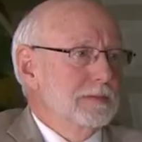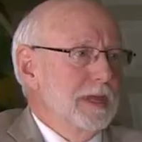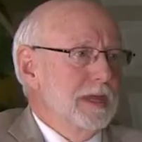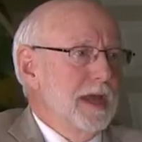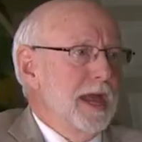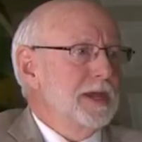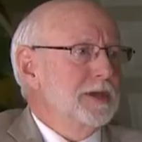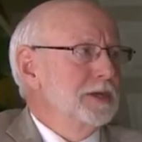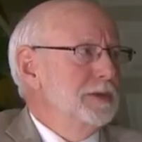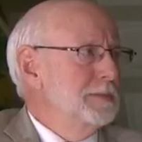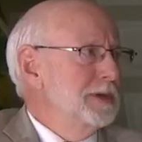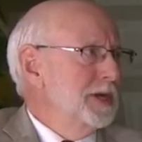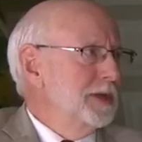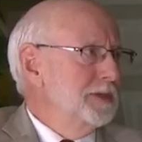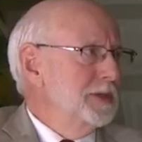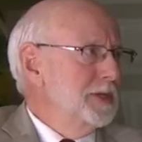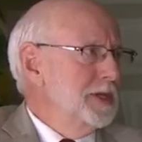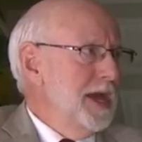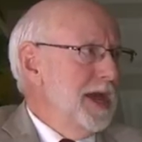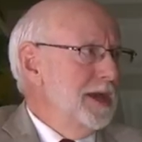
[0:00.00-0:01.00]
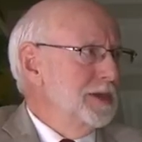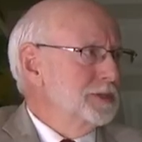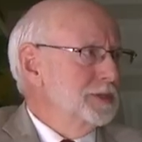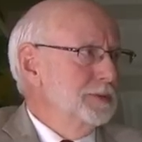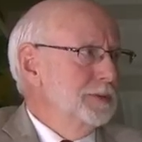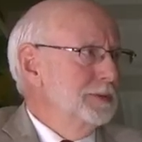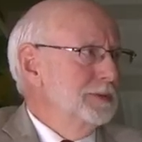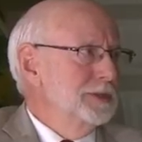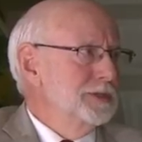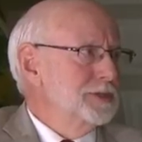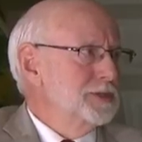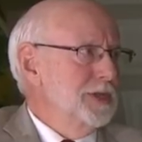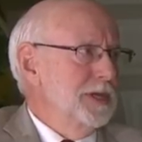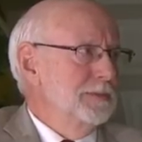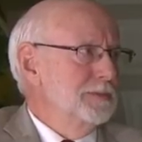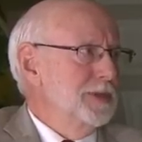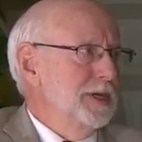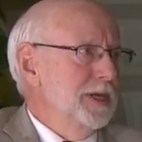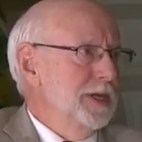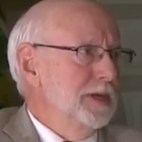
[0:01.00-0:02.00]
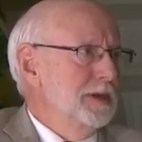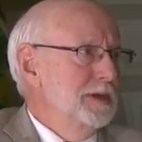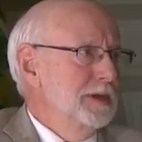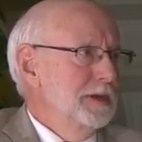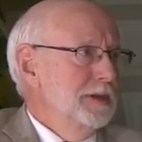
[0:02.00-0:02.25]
I could have been on the dais and it would have been the same thing.